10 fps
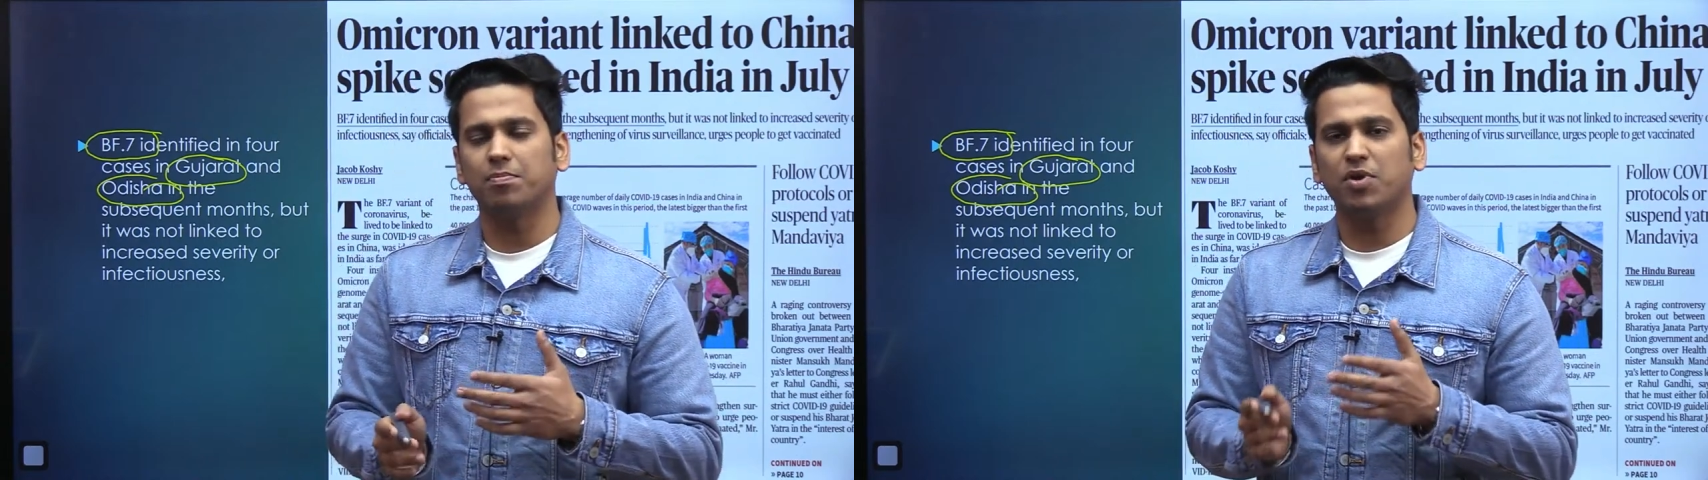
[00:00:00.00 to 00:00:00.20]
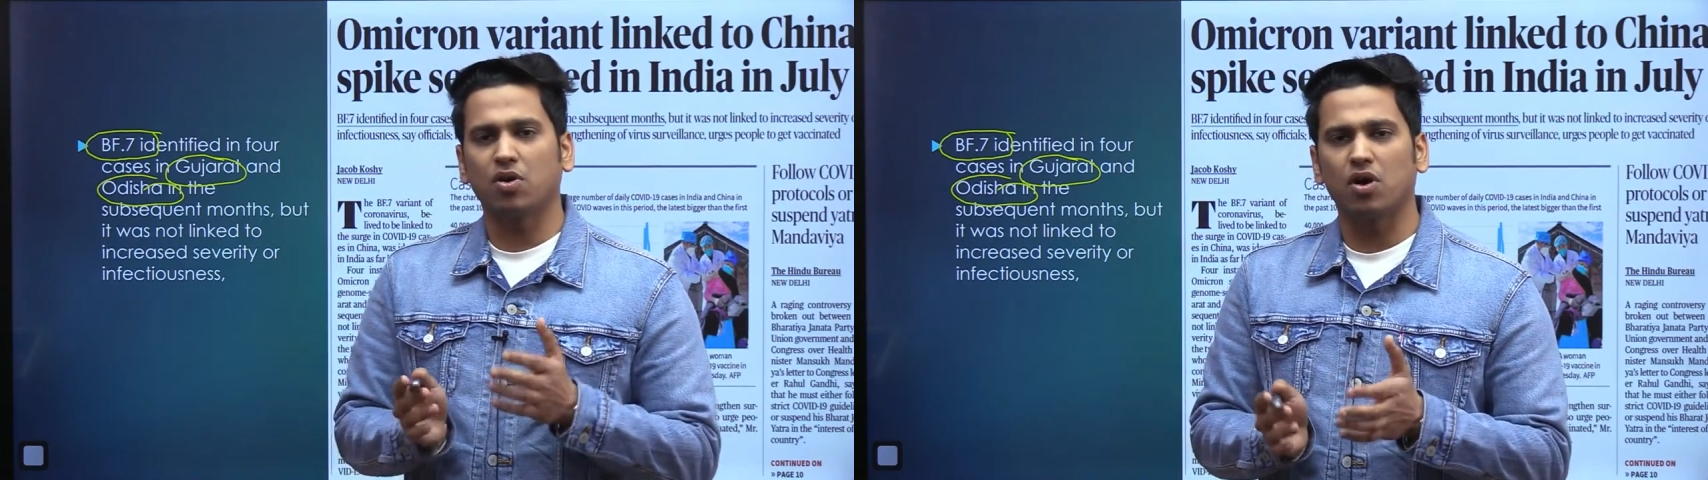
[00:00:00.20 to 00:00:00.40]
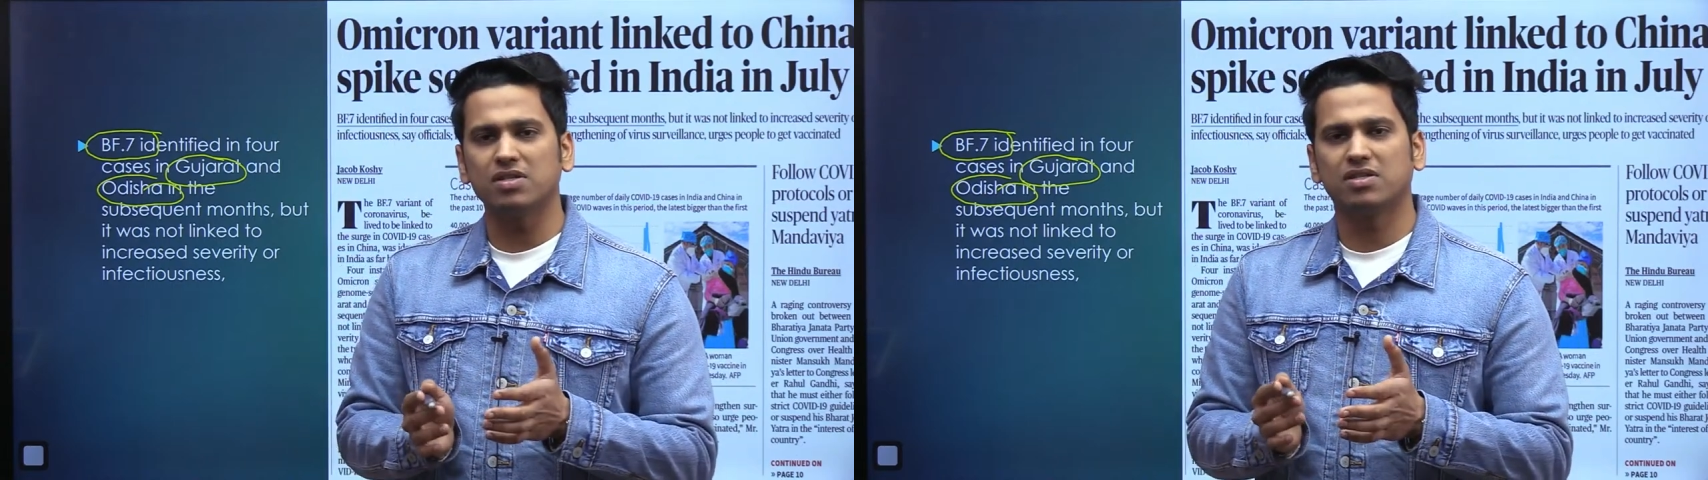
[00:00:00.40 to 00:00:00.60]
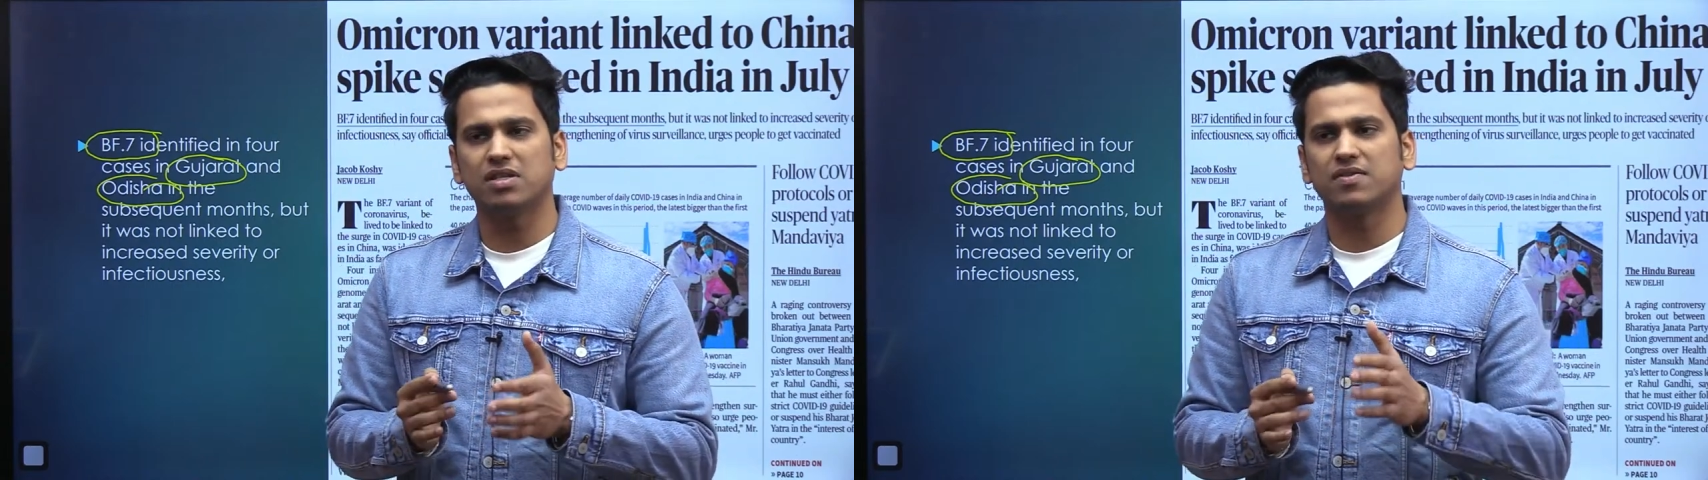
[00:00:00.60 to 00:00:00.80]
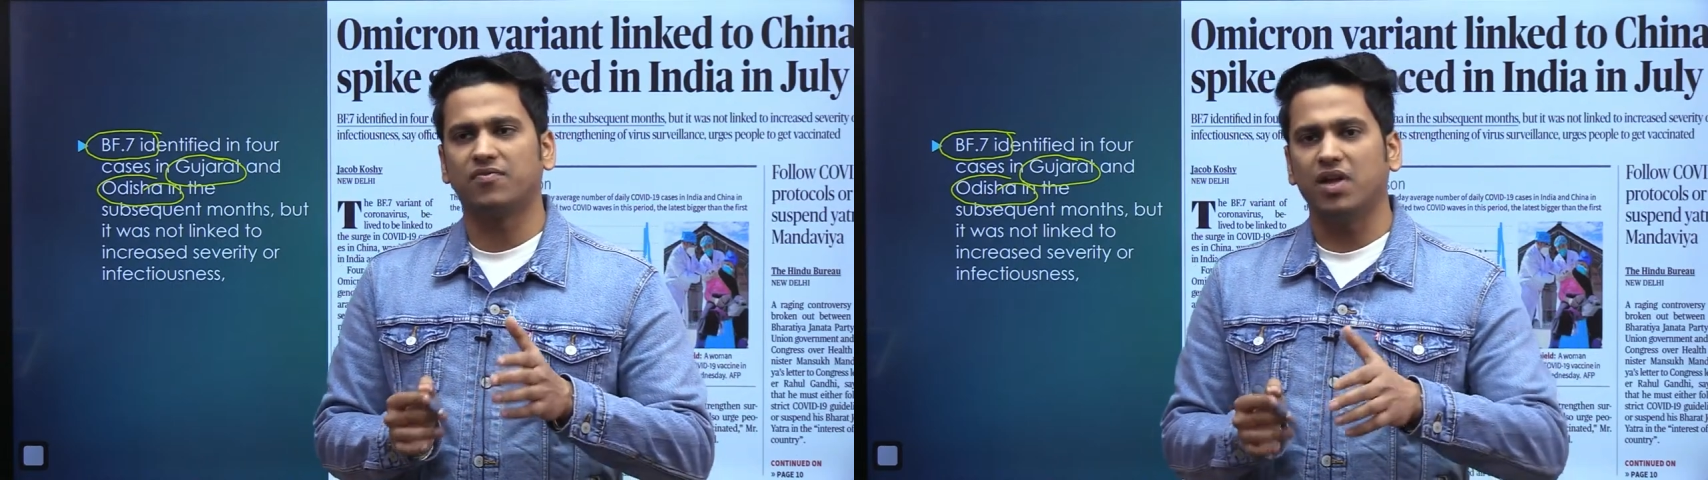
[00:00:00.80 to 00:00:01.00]
because
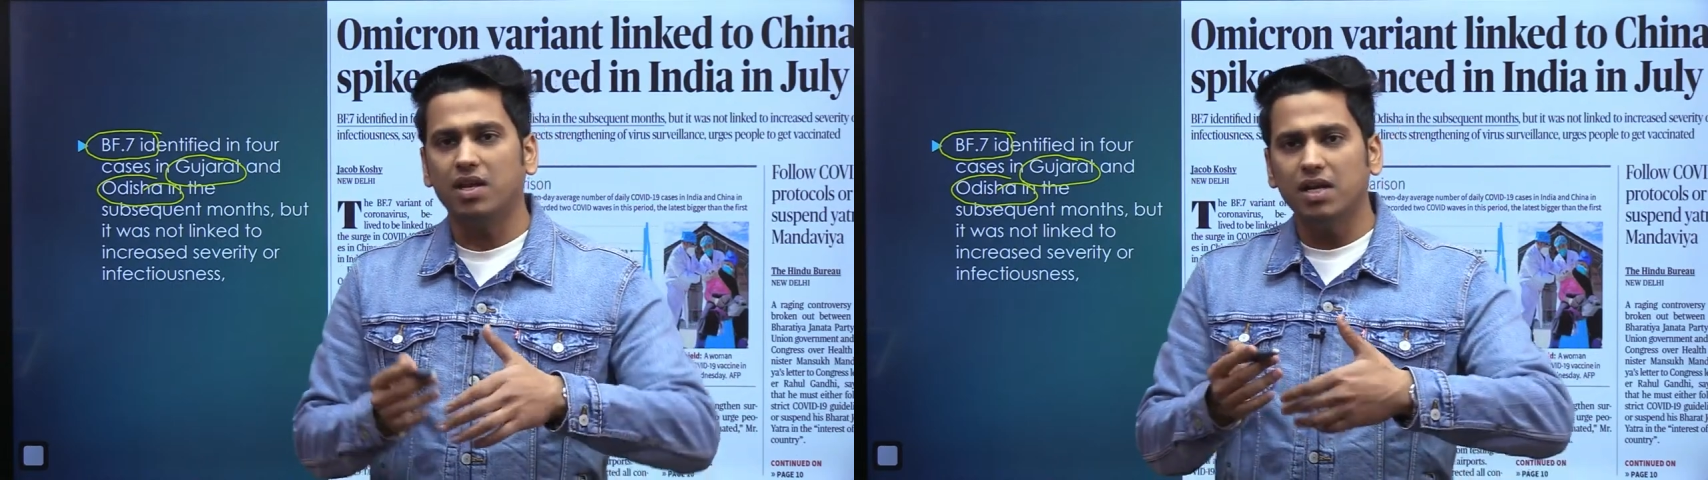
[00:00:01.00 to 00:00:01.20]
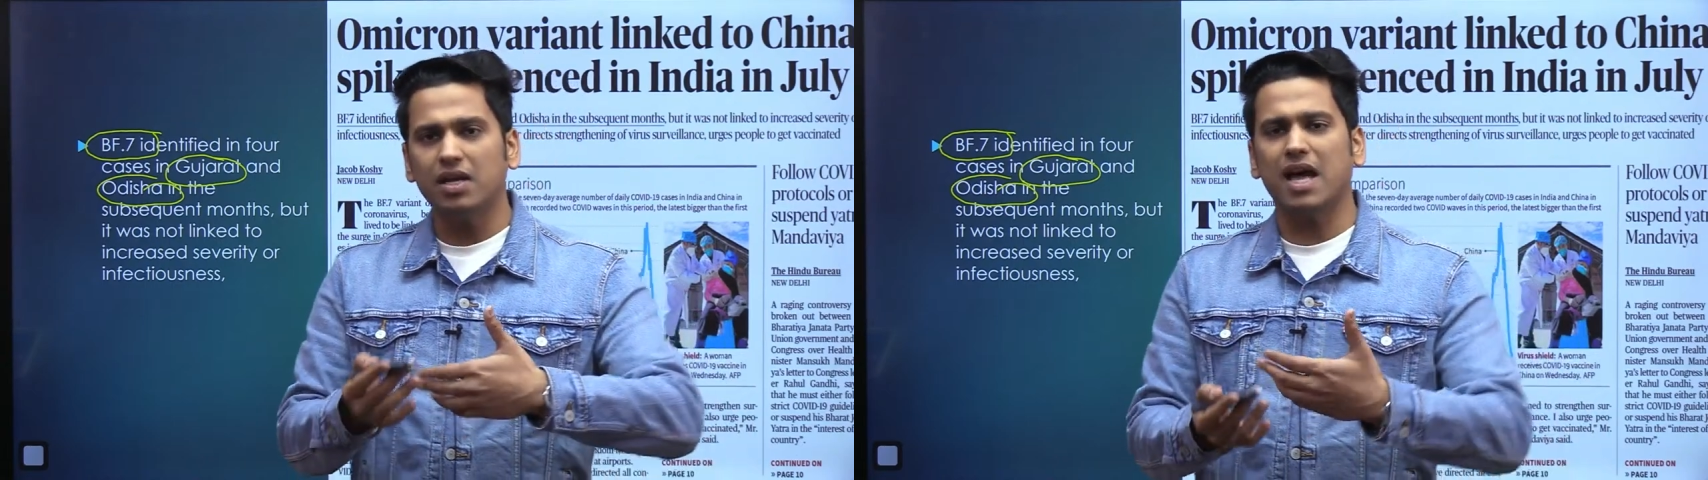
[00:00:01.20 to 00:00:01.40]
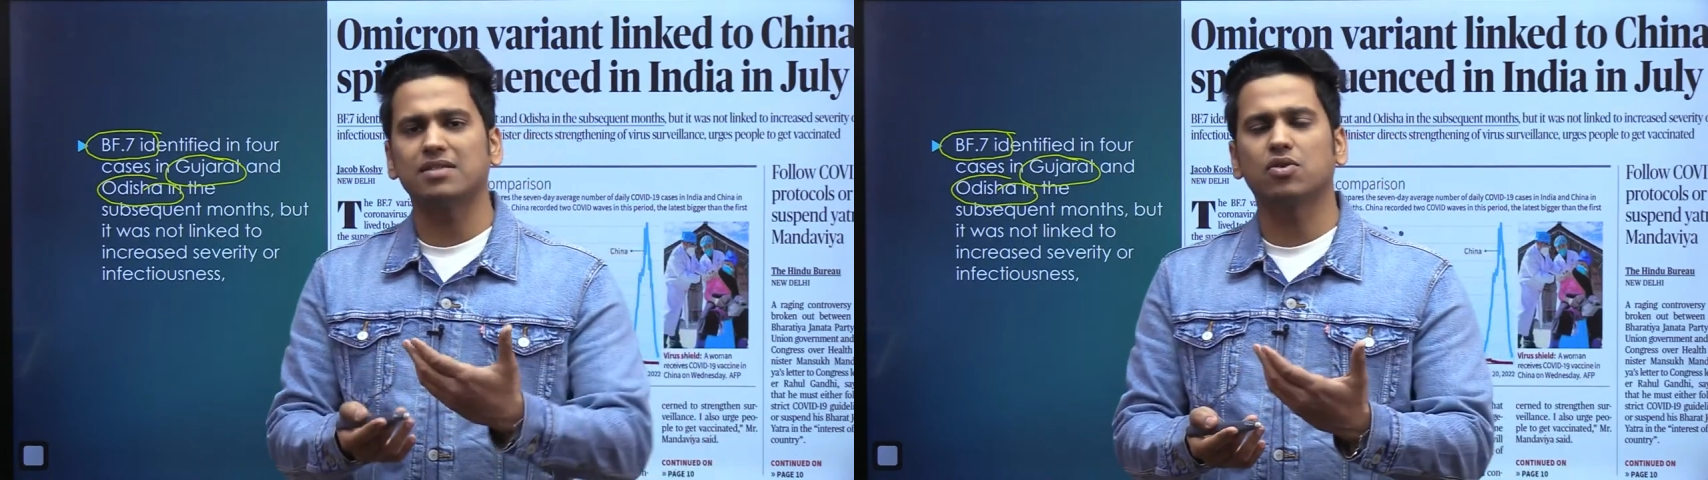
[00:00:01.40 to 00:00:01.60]
this variant has